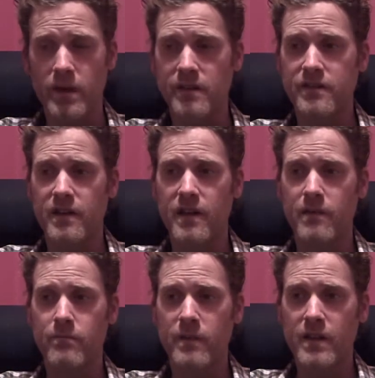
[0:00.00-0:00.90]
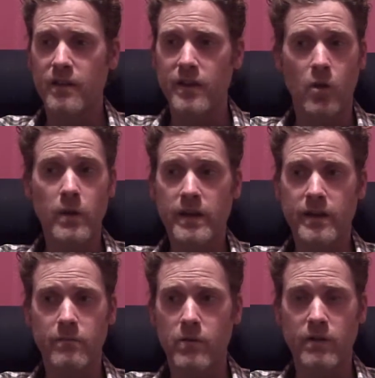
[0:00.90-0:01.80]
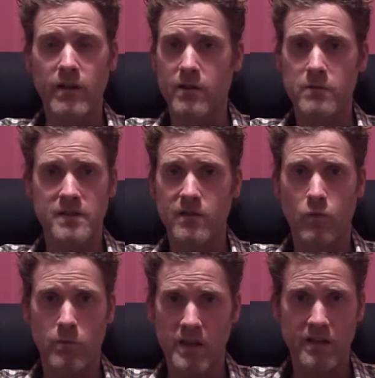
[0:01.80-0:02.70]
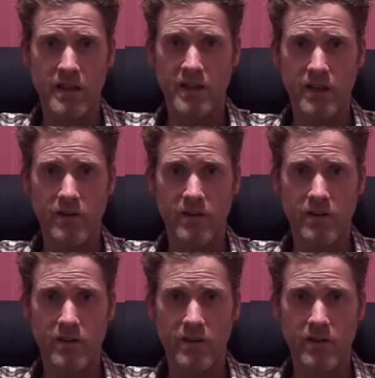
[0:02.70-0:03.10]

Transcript: But um, the only prerequisite will be that, you know,